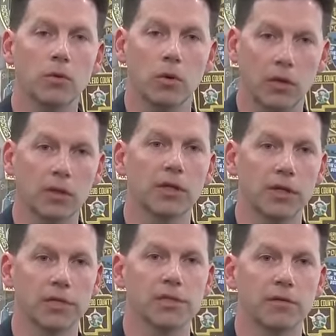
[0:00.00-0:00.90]
Well,
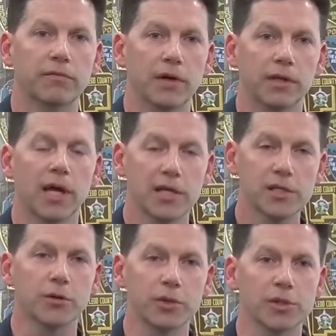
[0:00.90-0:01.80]
clearly it's a
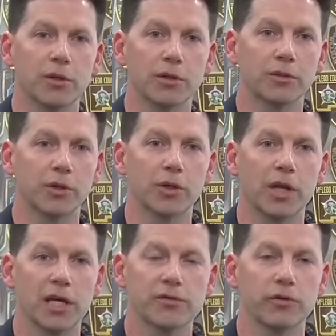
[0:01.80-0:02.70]
fantastic result. We
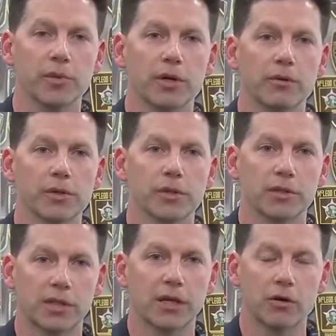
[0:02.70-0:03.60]
couldn't ask for a better
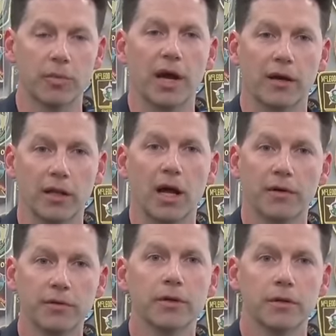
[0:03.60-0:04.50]
result. Get her back
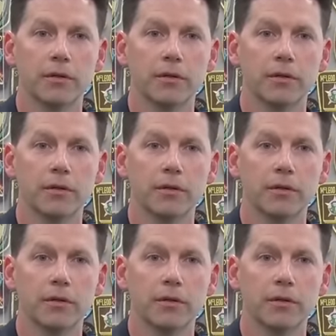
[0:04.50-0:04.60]
alive.